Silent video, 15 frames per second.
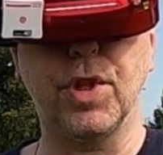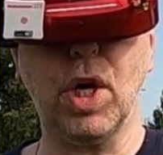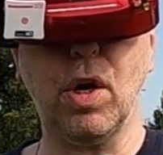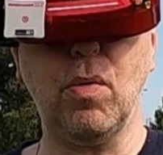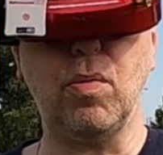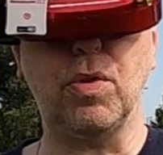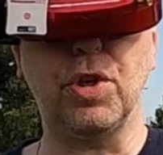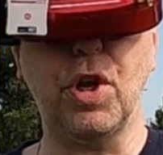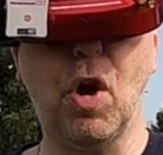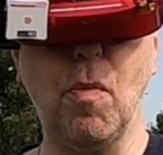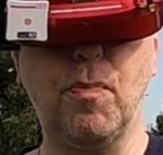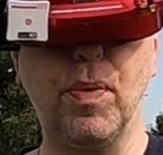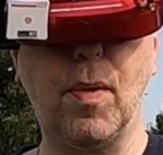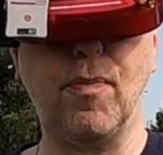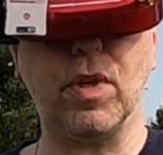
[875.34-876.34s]
no, no
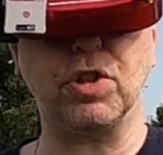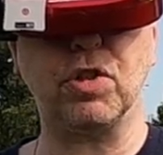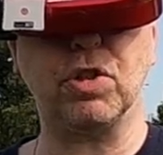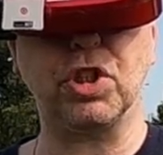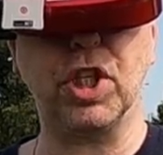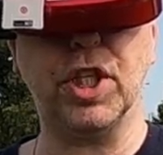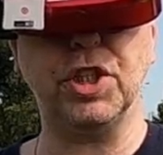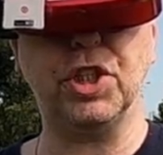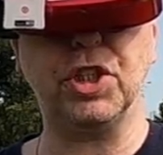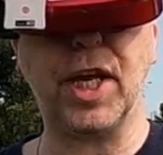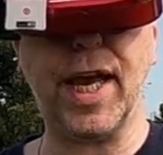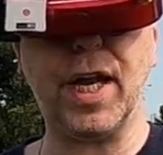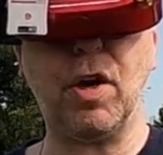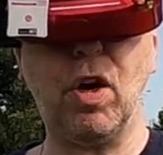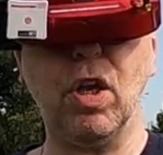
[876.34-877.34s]
propeller oscillations
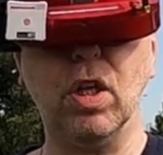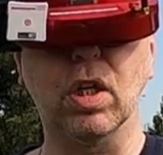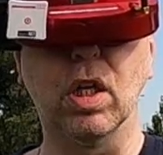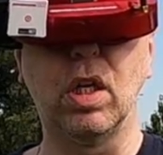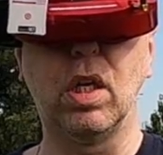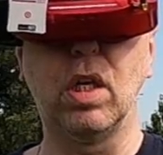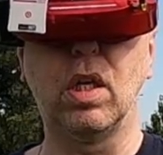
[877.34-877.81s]
at all.